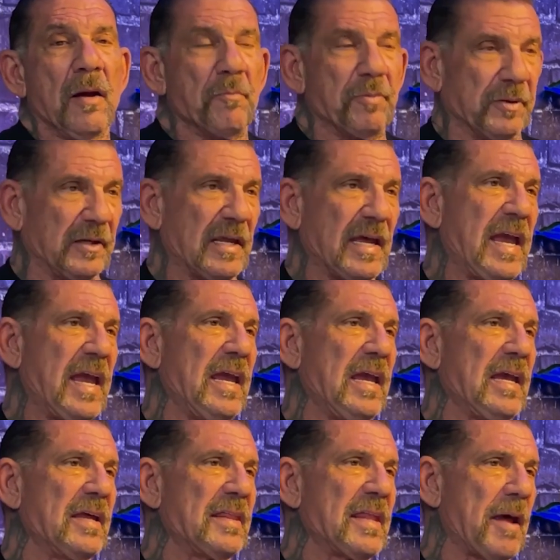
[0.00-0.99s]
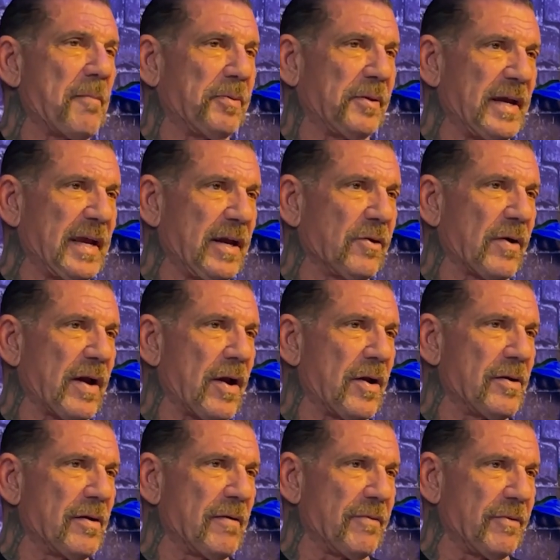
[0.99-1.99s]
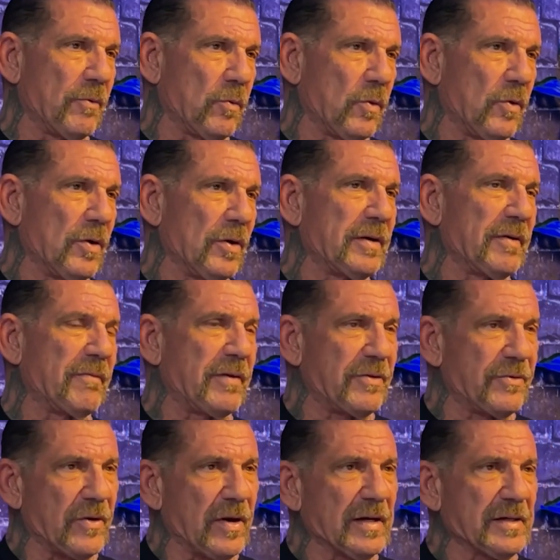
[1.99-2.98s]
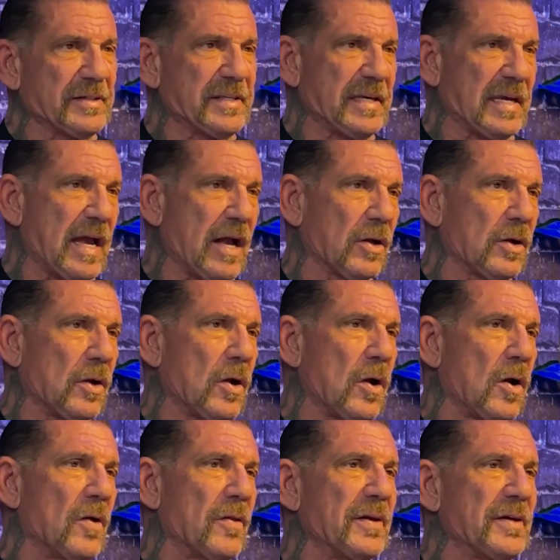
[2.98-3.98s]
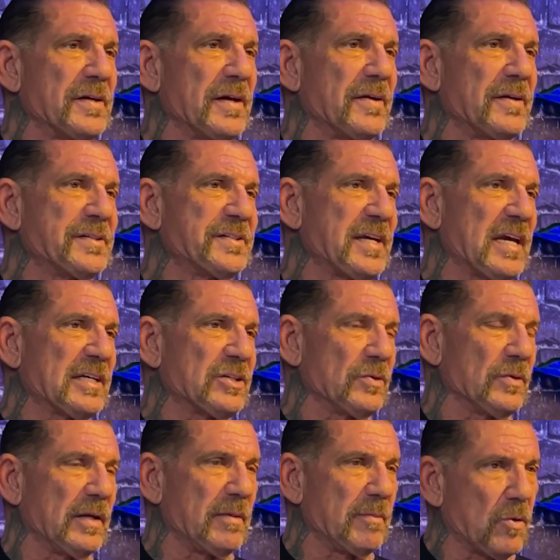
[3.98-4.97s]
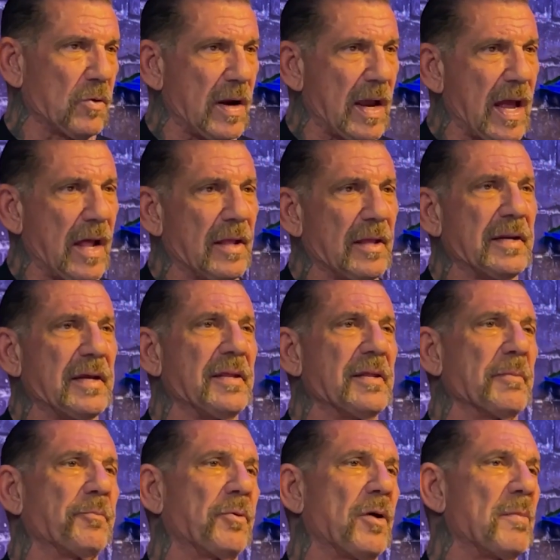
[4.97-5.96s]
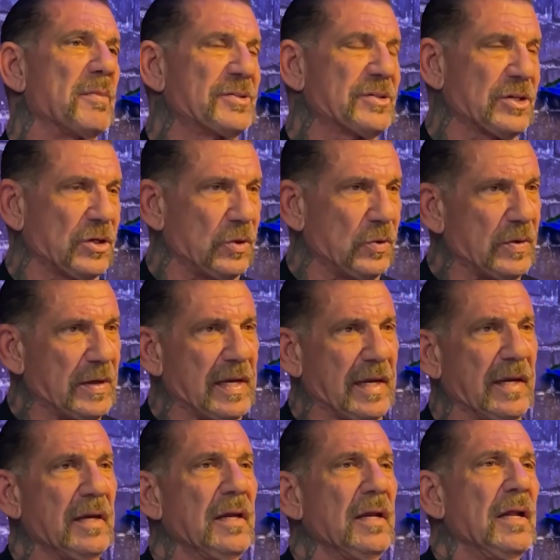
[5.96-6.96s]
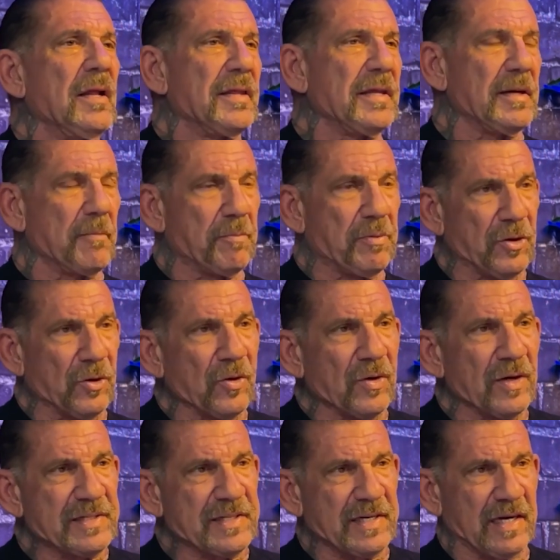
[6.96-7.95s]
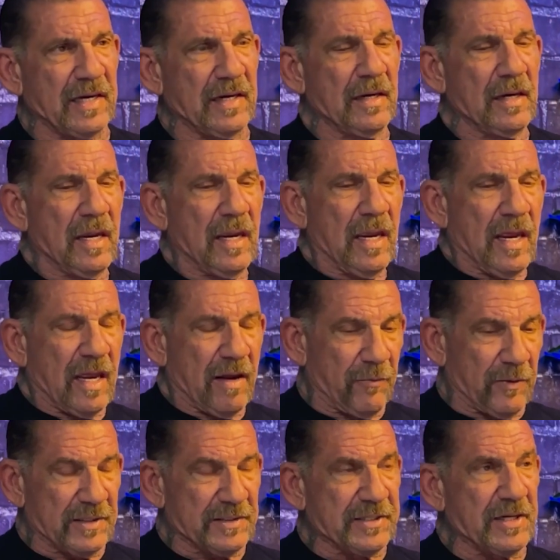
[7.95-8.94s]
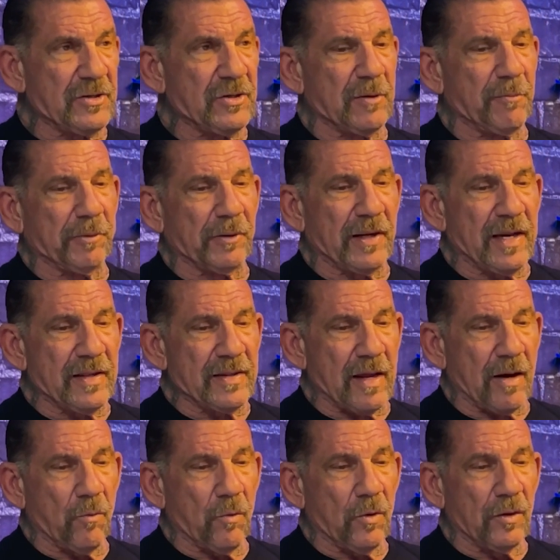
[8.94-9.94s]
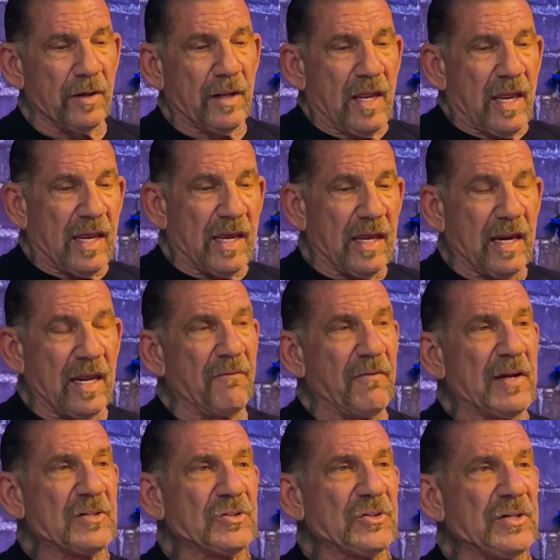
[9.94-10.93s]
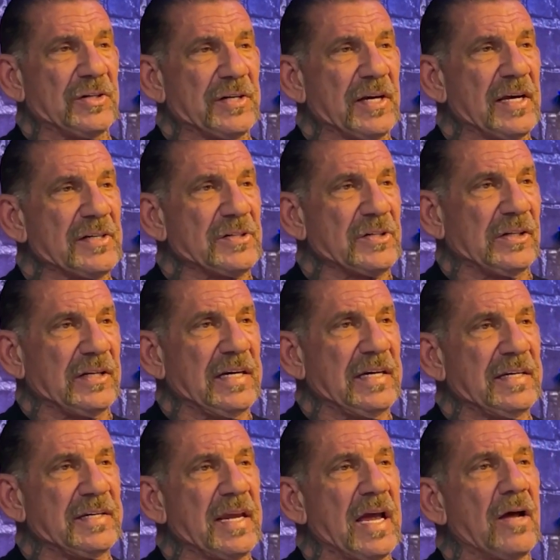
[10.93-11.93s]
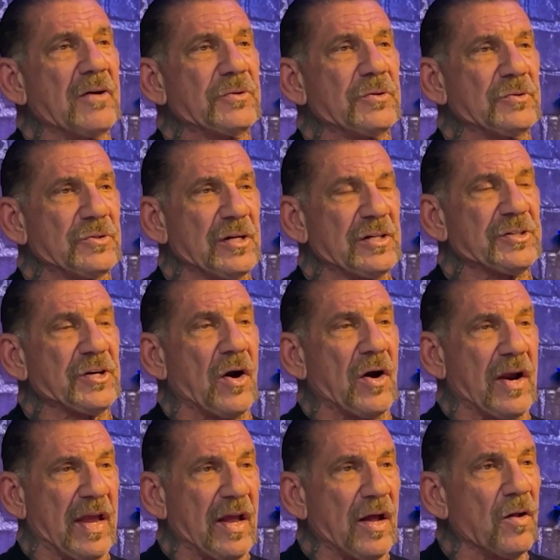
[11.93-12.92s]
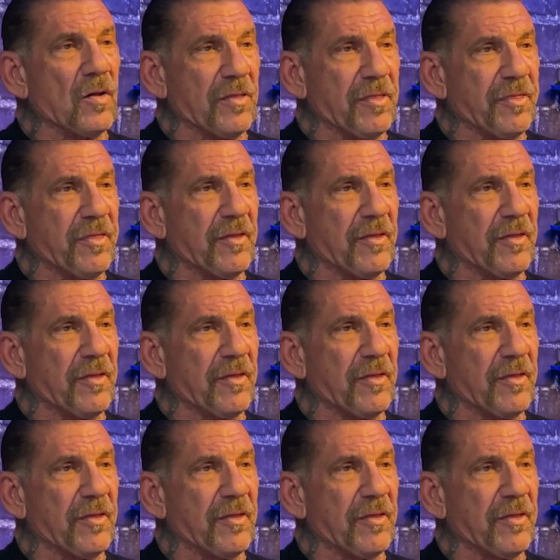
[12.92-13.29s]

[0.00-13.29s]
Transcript: play in that playground of the world, of the drugs, the alcohol, the sexual immorality, the promiscuity, the impurity, if we continue to play in that world, it eventually does lead down to just our health